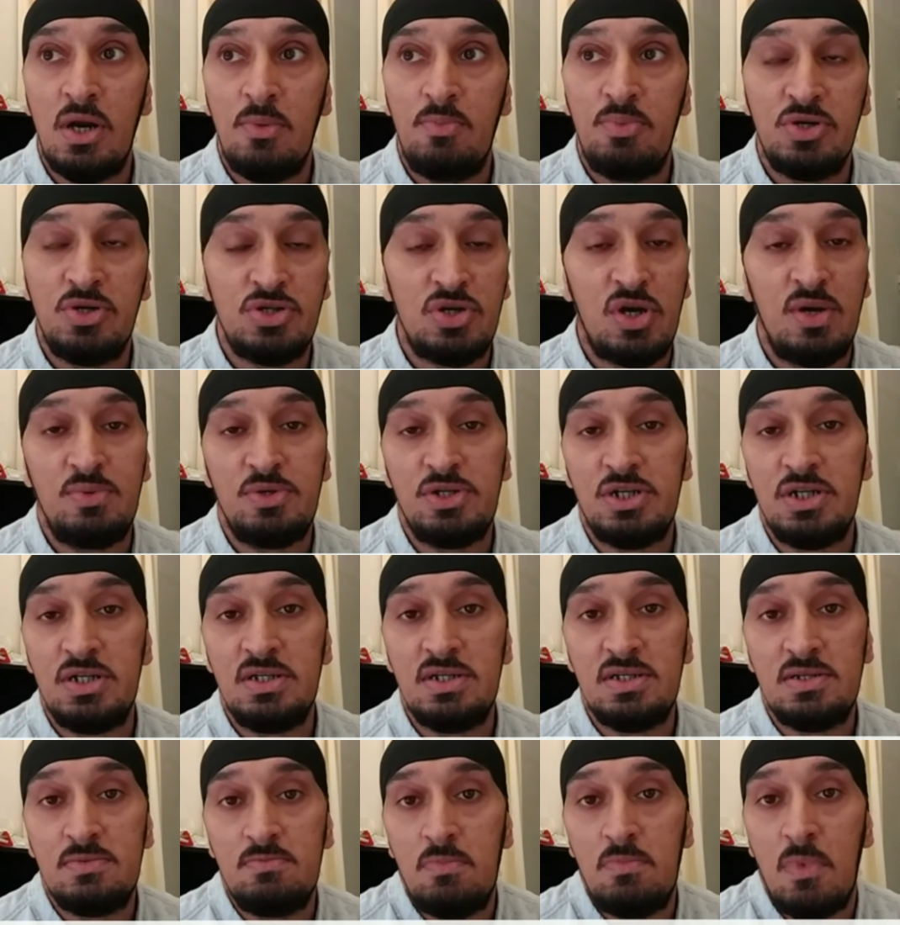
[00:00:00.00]

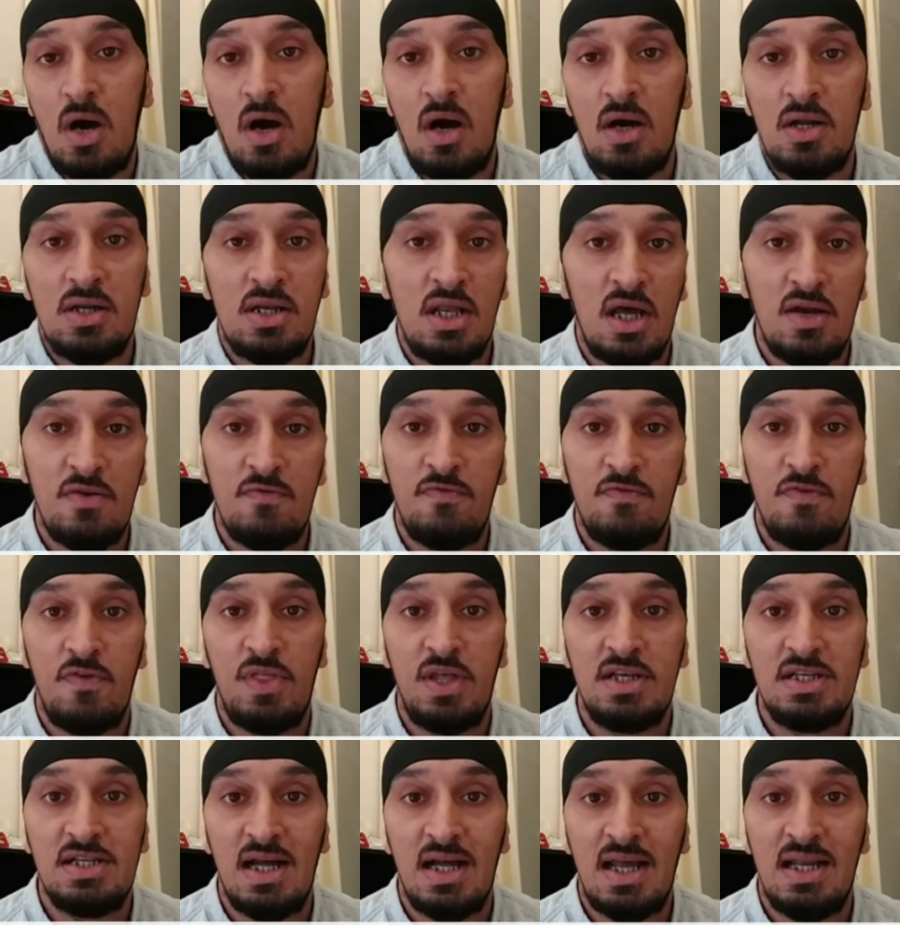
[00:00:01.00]
prescriptions are done for
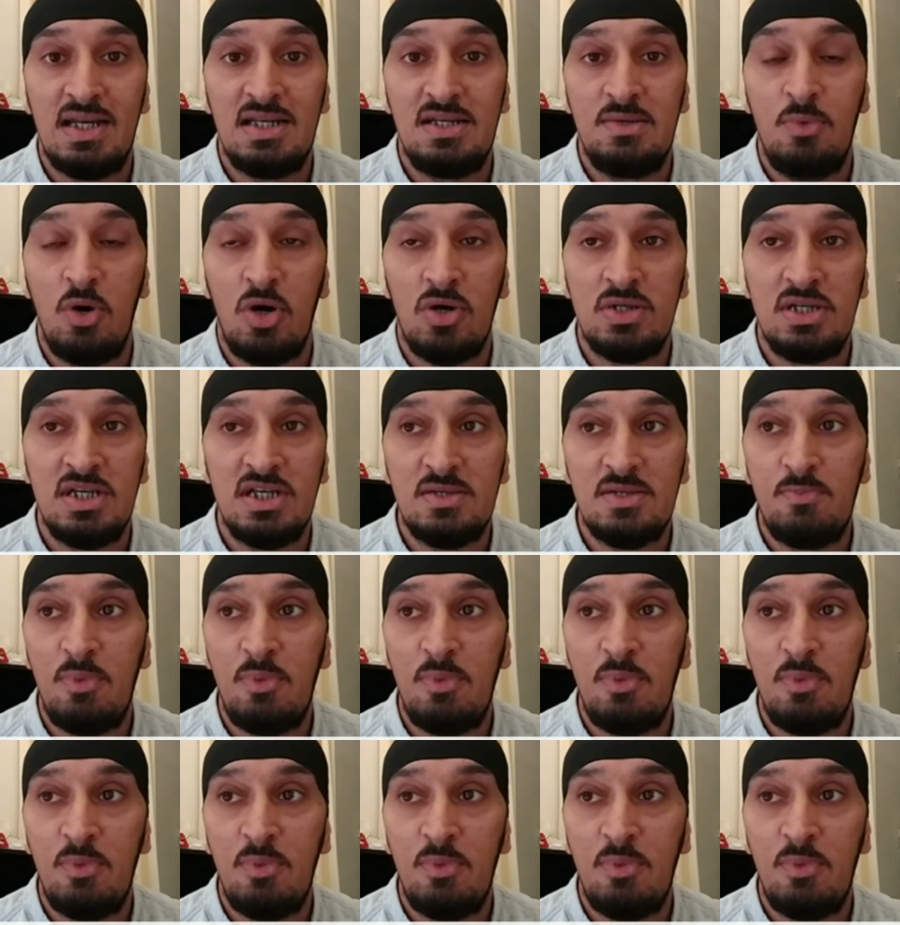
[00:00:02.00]
things like antibiotics,